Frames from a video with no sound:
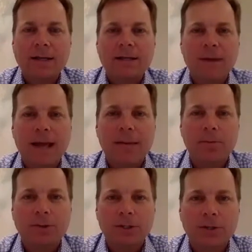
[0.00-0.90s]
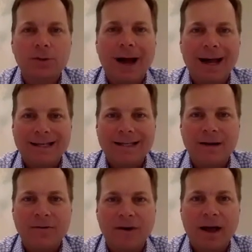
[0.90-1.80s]
to be able to
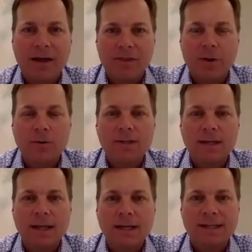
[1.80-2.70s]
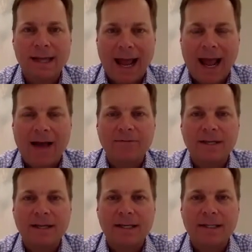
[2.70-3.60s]
identify those things that have
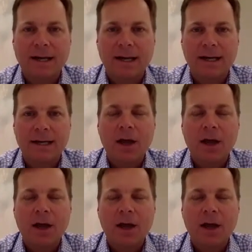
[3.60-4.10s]
to get done